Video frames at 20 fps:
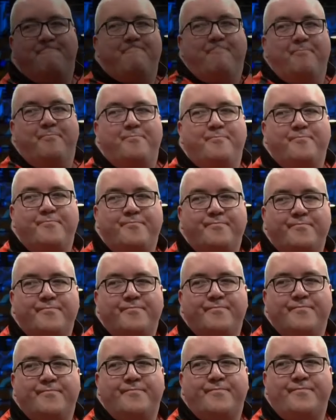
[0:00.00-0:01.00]

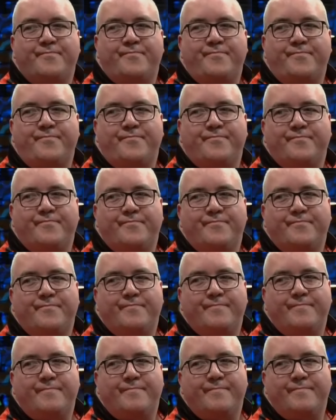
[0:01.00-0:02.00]

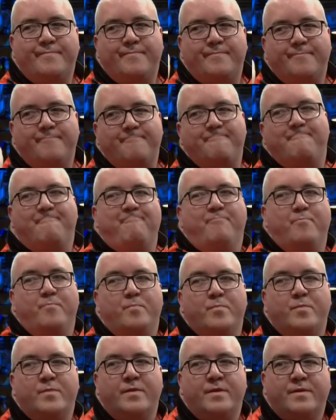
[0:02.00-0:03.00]

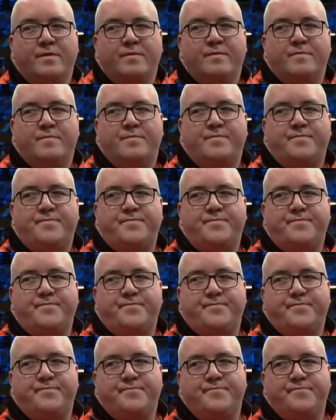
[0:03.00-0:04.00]

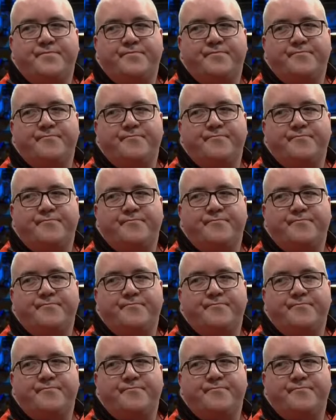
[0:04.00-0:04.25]
[no speech]